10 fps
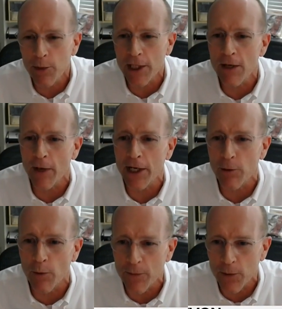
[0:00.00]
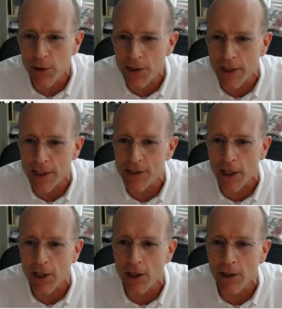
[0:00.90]
believe I can revolutionize
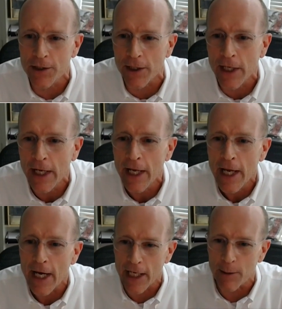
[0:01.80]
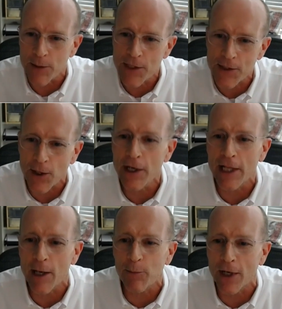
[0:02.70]
psychology, and I'm
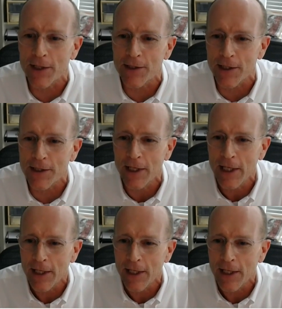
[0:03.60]
starting that process